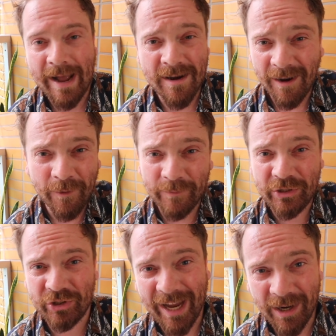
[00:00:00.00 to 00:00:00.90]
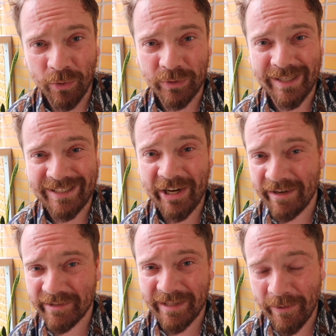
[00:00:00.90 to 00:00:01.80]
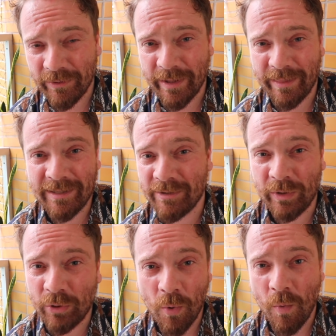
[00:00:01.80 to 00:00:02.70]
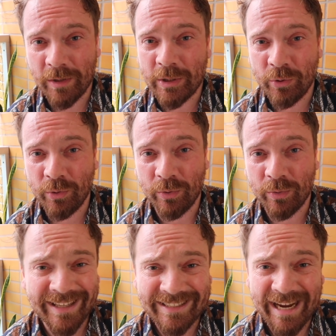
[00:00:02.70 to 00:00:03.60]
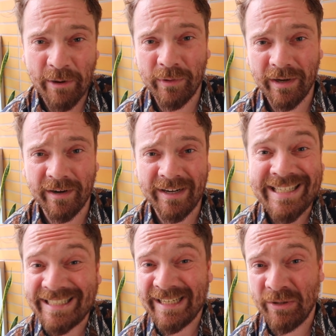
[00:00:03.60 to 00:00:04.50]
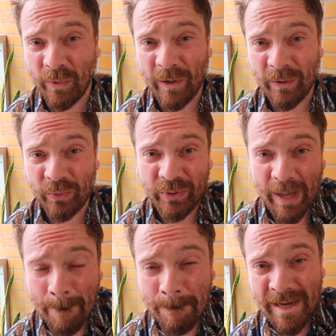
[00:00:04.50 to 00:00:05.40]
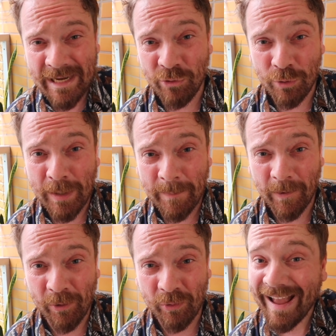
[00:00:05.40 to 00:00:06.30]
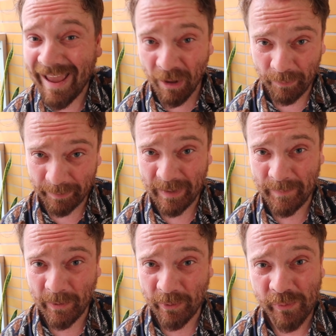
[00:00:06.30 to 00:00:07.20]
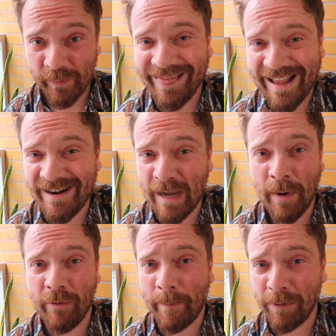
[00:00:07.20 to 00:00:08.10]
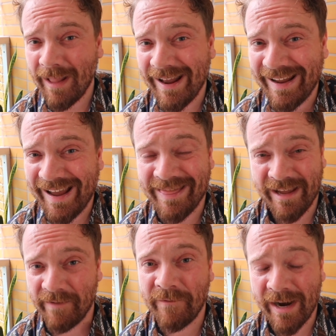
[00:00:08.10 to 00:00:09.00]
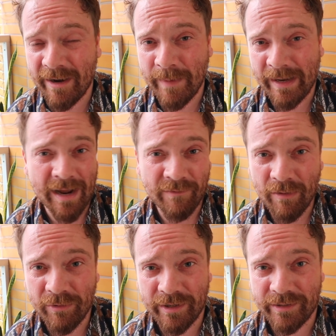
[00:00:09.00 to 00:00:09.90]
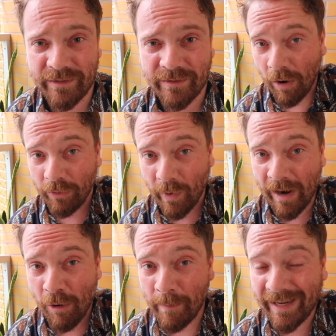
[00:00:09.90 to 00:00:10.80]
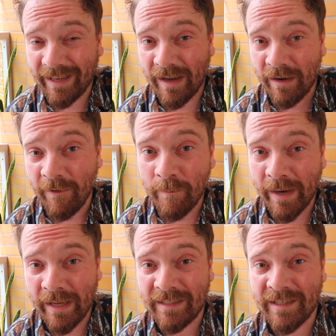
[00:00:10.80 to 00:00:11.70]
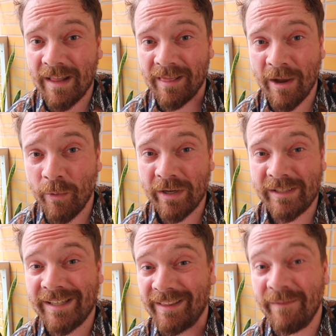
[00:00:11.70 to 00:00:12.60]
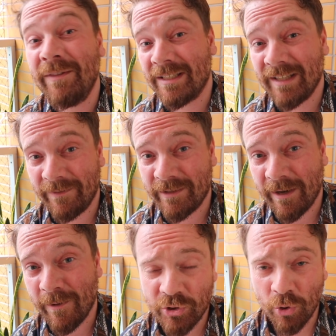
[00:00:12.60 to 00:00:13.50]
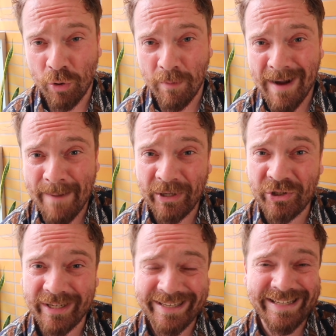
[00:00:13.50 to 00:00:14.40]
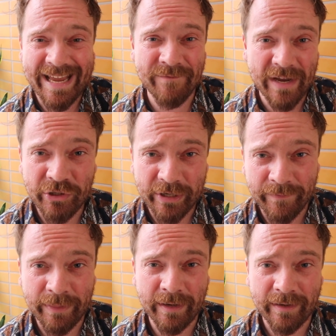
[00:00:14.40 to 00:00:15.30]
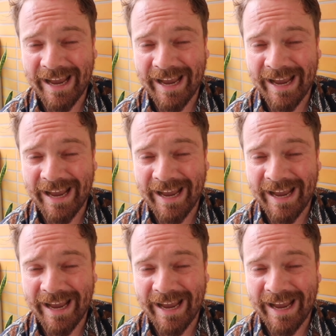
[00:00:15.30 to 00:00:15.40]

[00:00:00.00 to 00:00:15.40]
Enough of these shackles that chain us down to things that we don't want to do. Let's get out there, see the world, meet new people, help people, learn about the planet and the environment around us. All the while making enough money to allow us to live this lifestyle. So, my mission is to adventure everything.